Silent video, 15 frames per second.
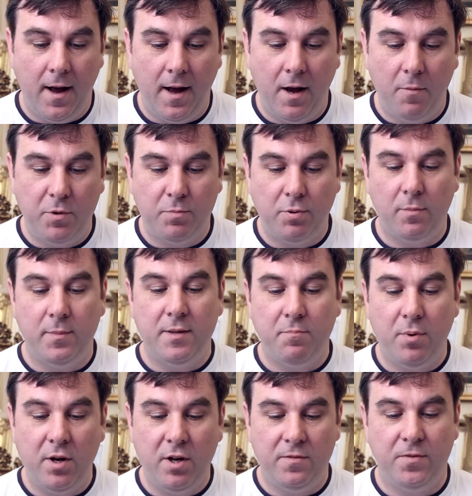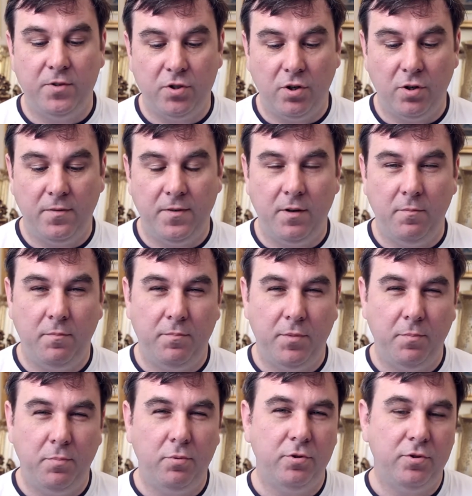Um, with probably bird photography and
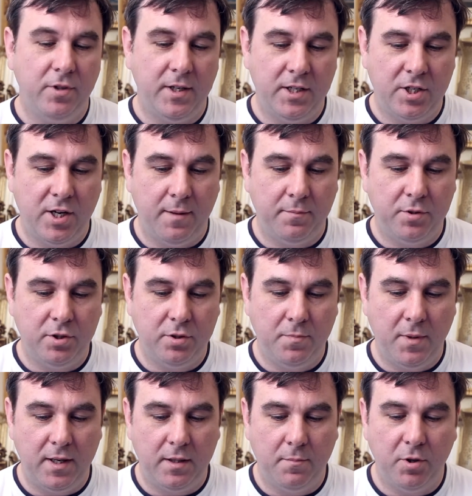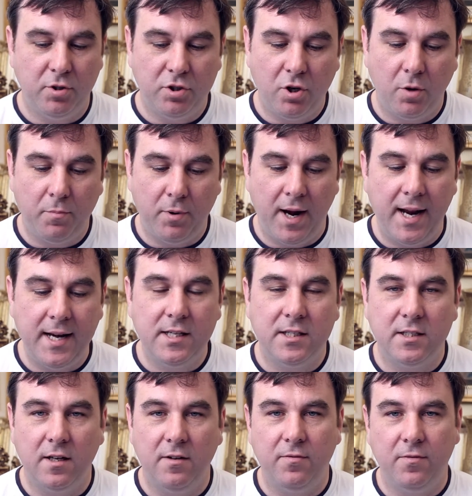the portrait chapters being the most
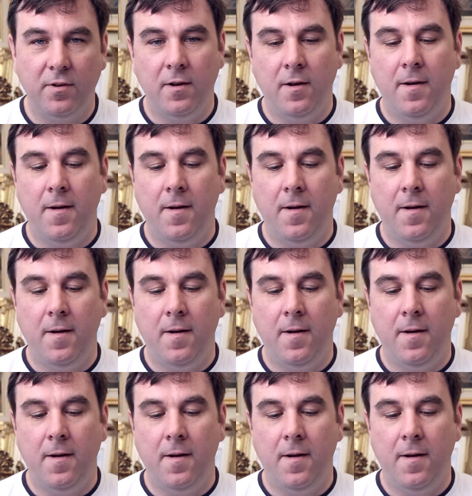comprehensive.